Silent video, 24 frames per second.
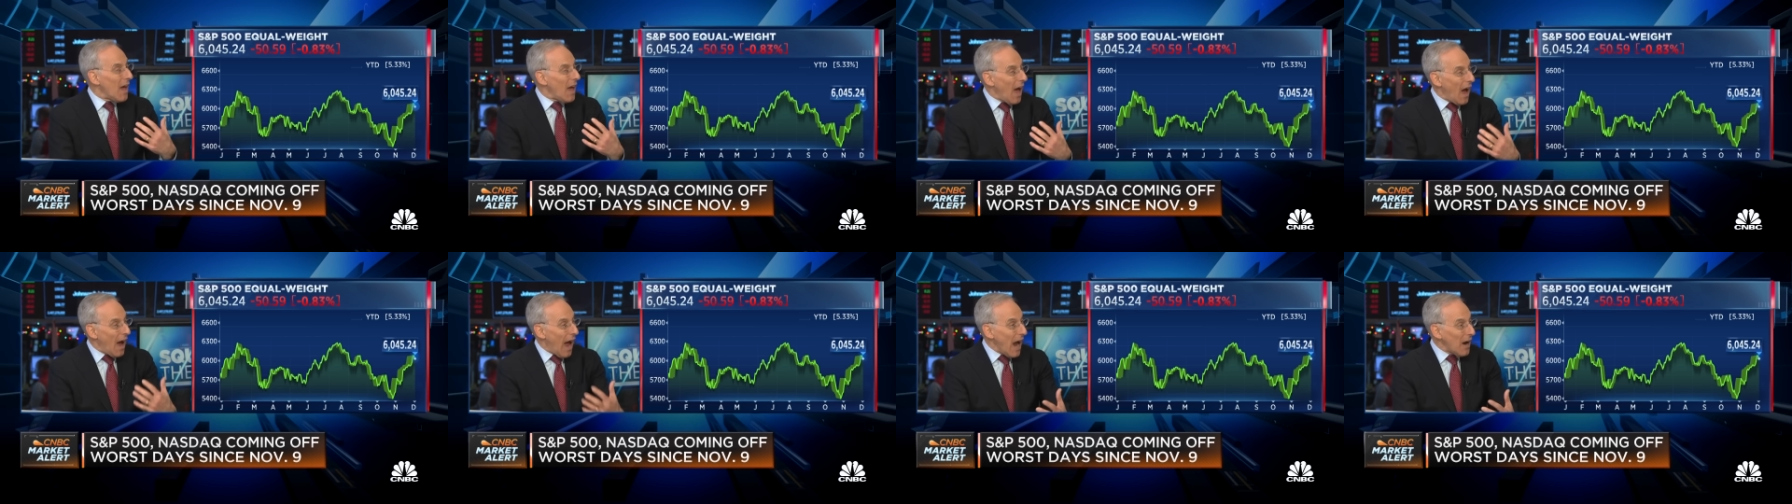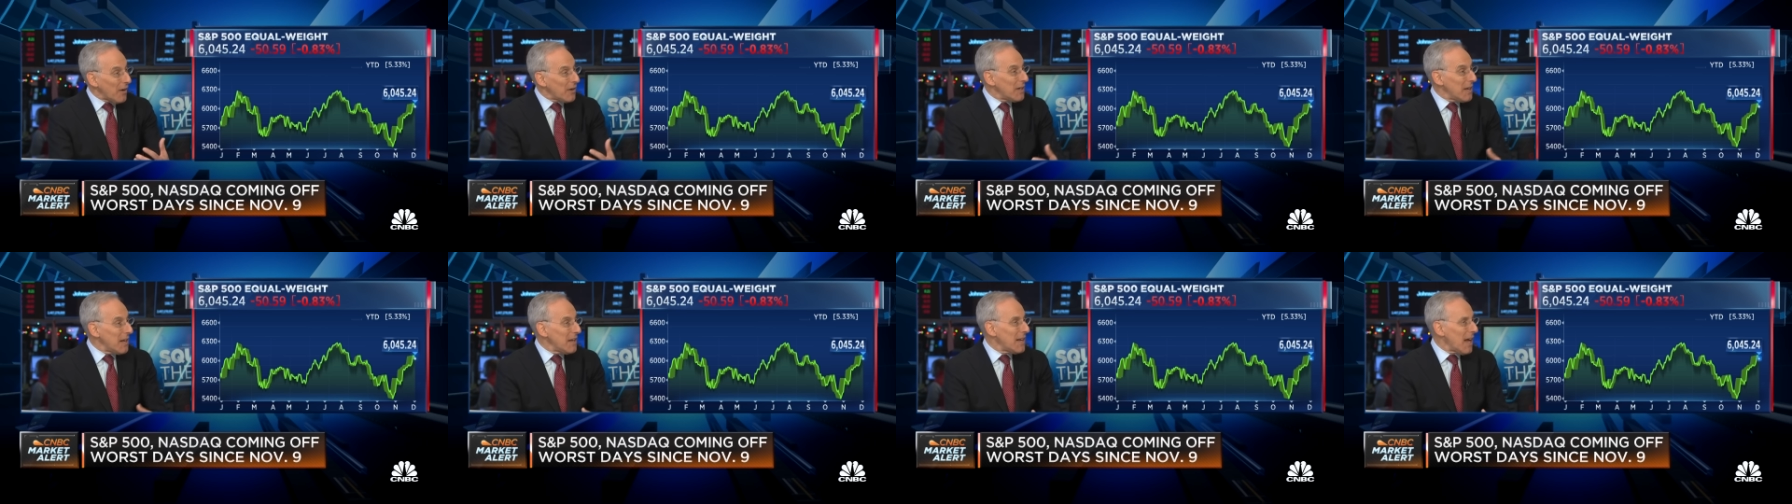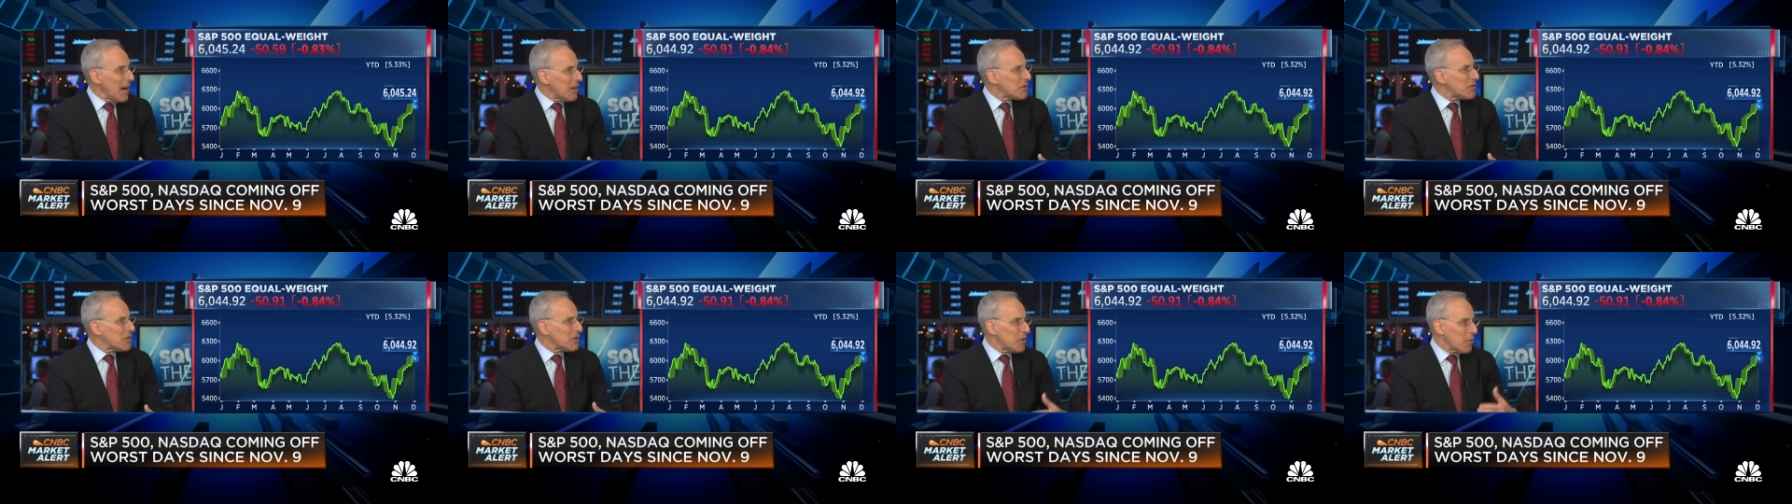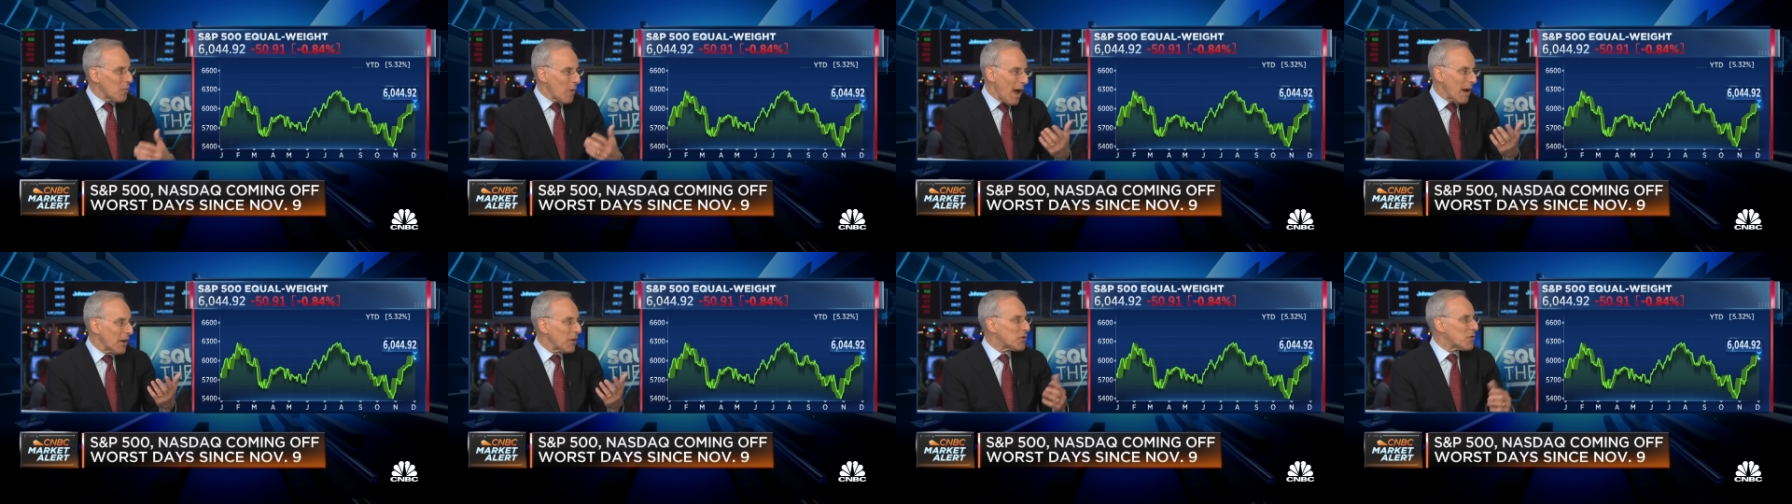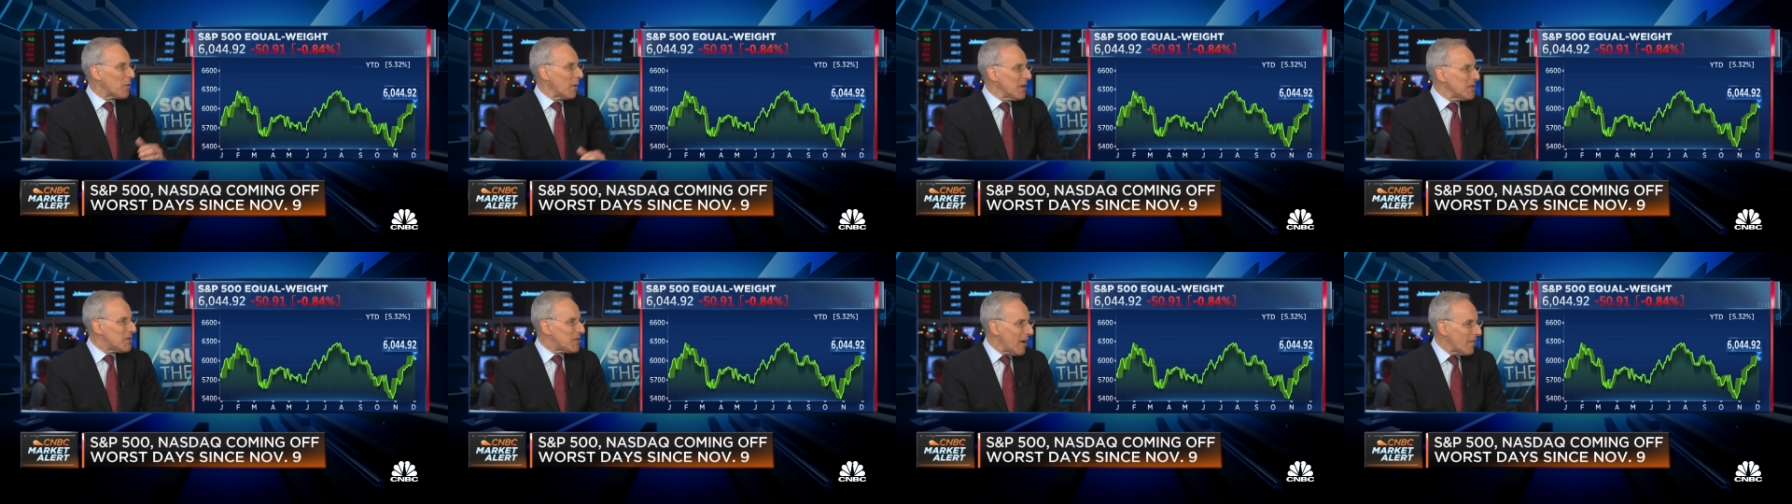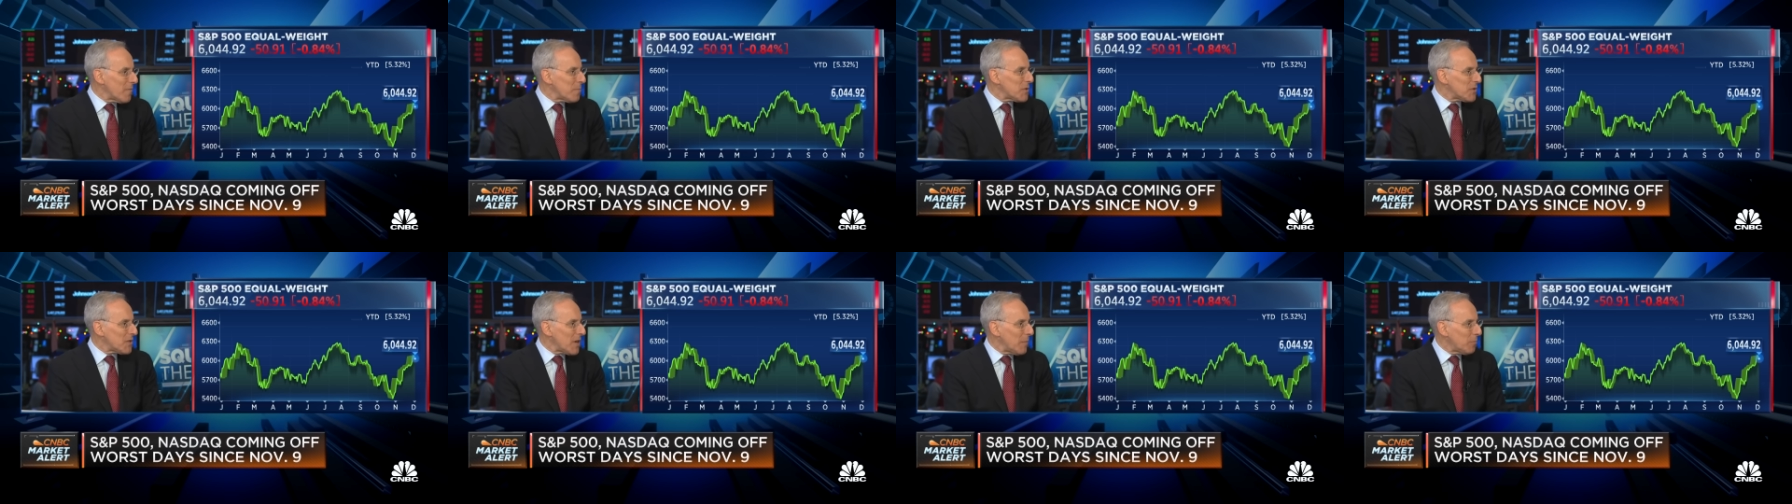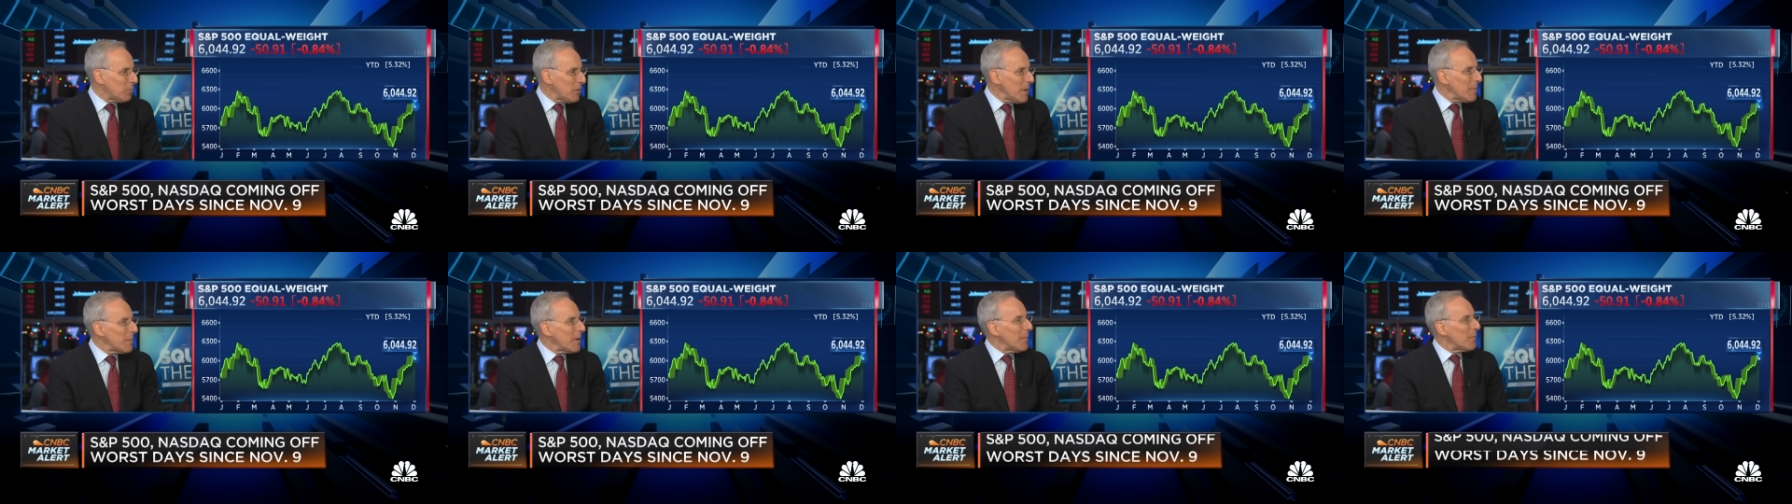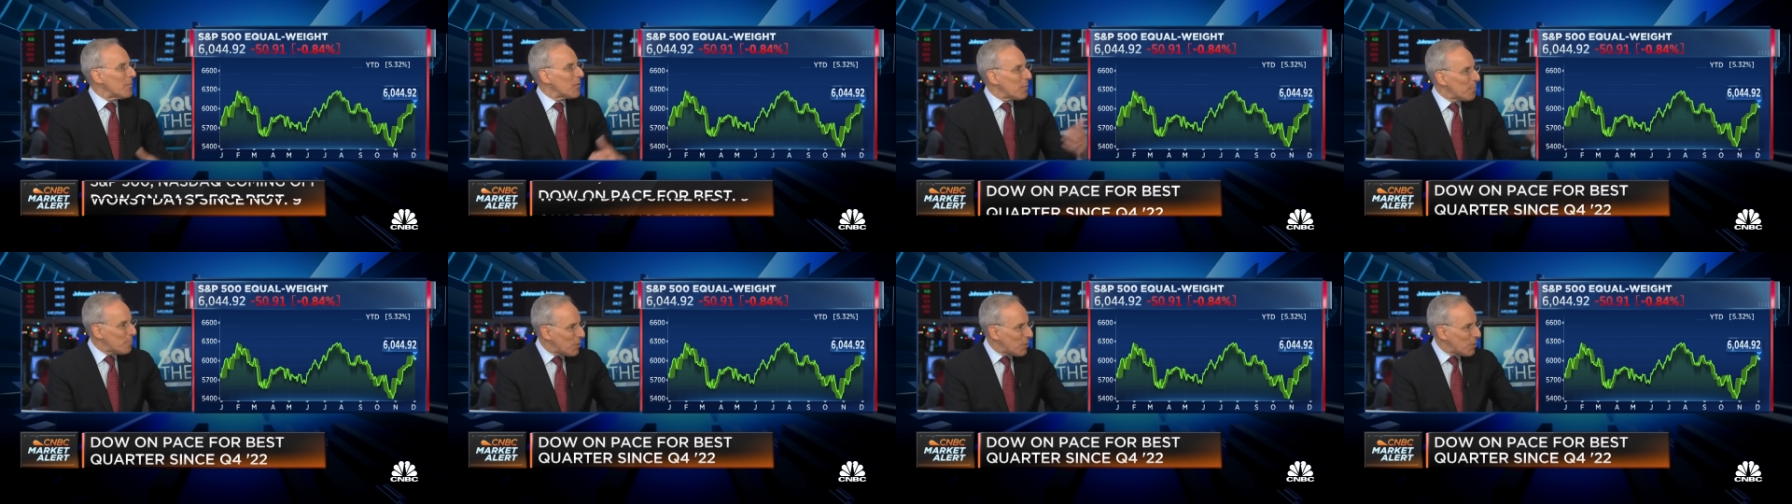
aggregate index is around a 27% premium.